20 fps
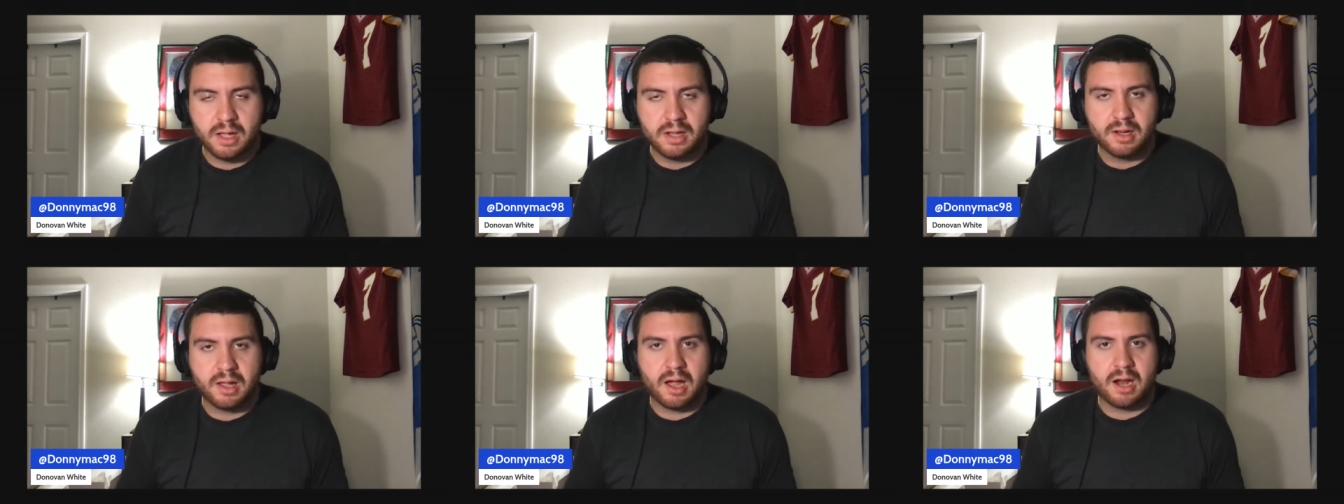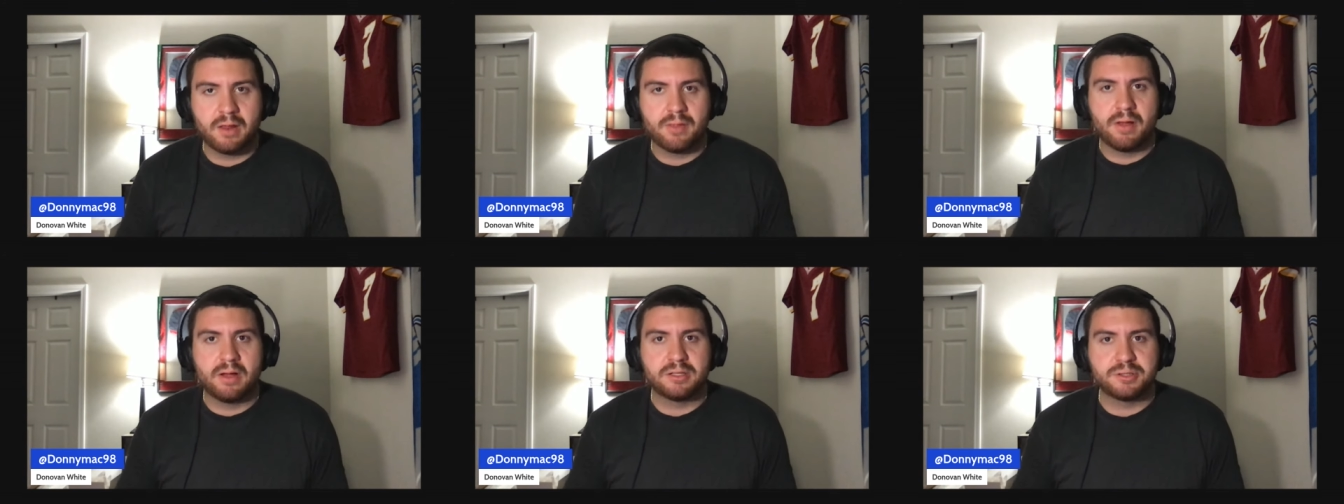and
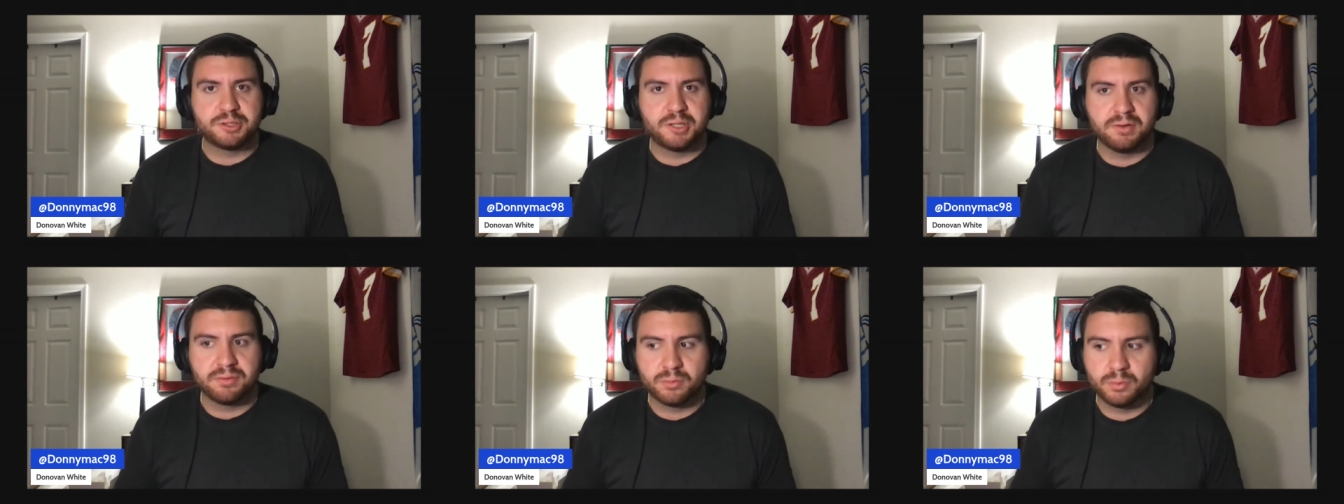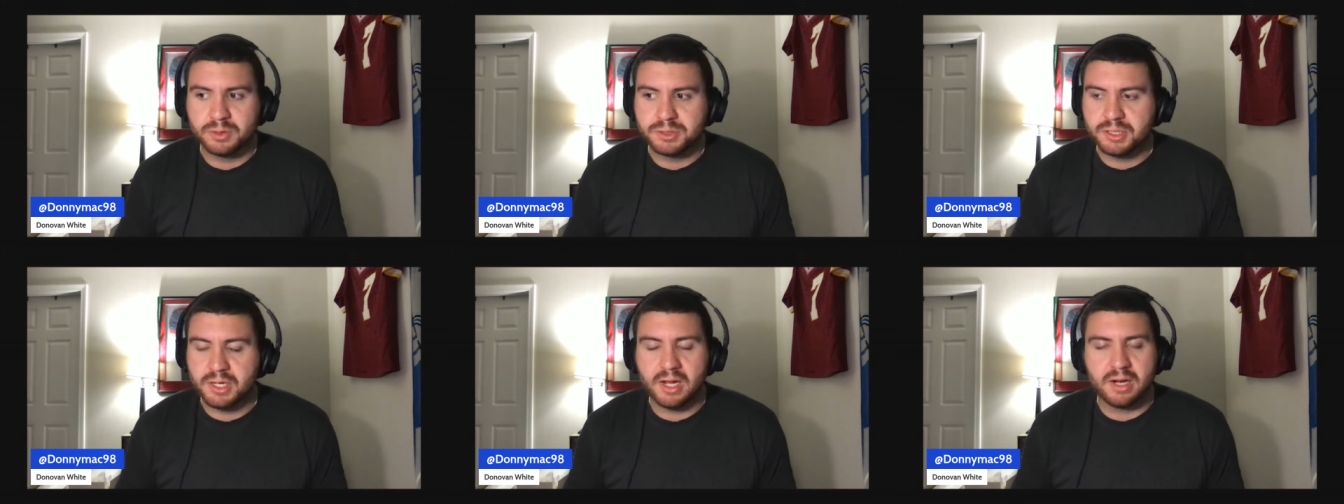kind of that shift
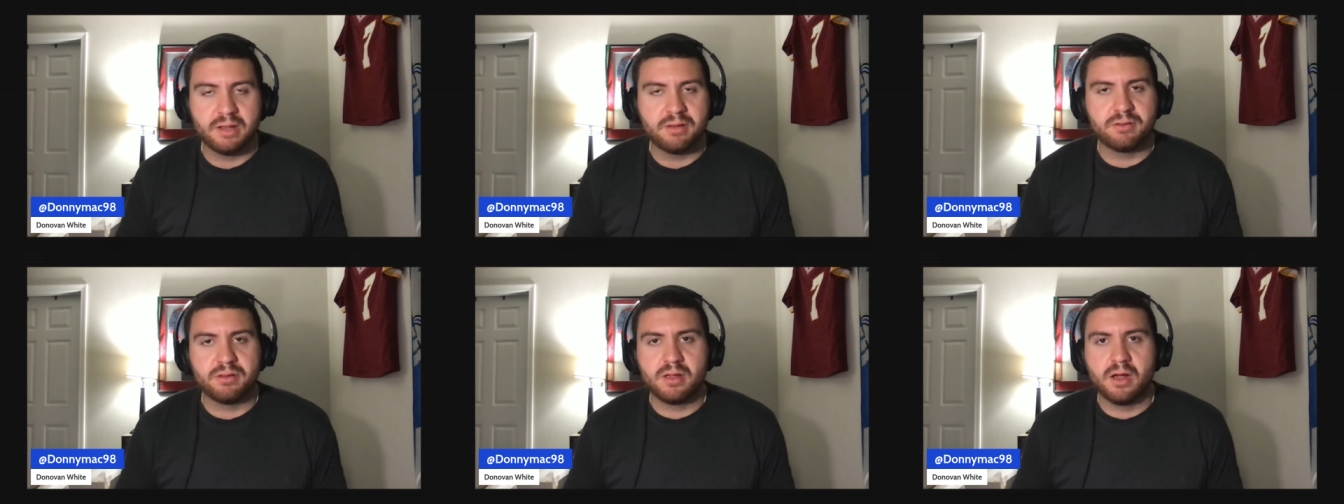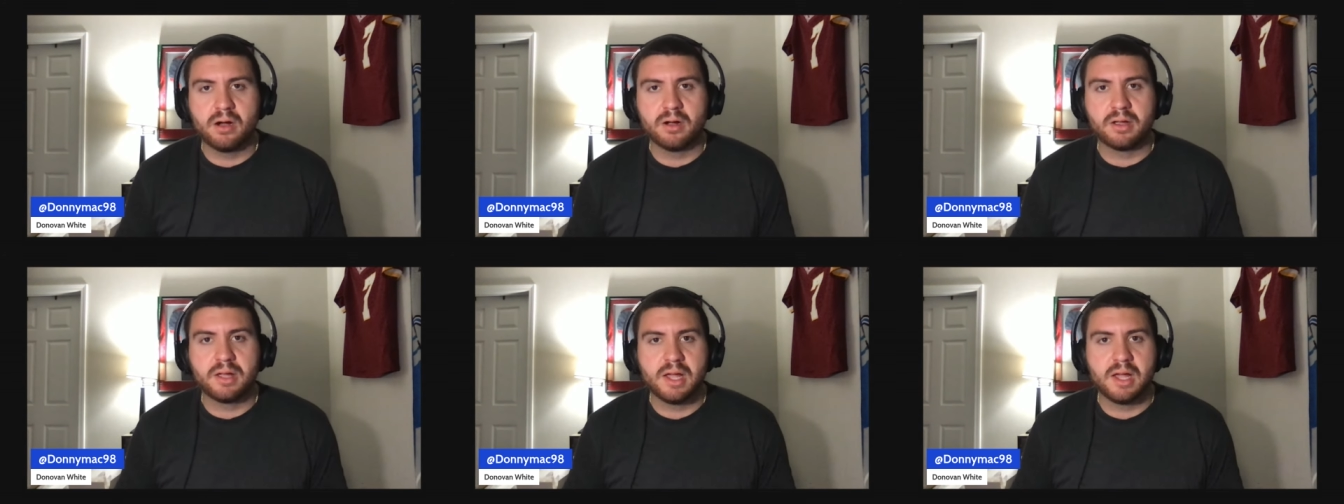which again he's a
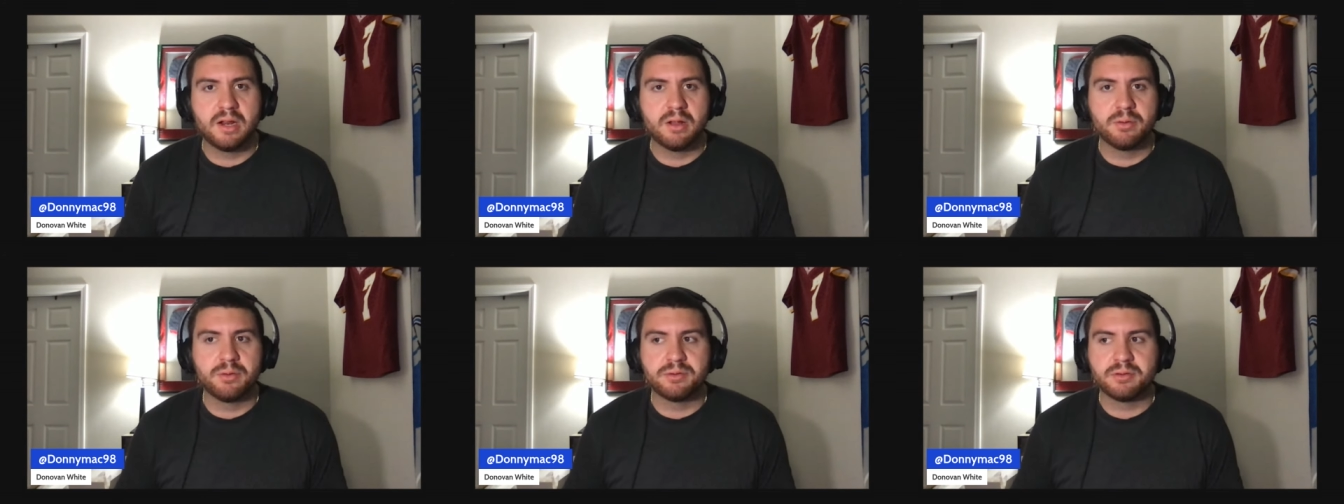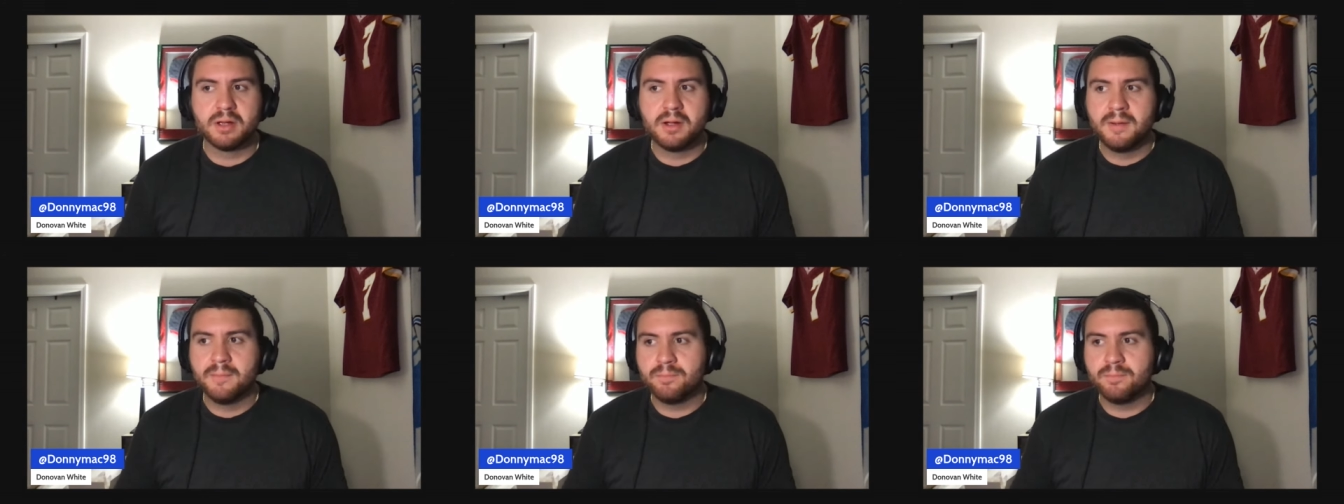young kid who was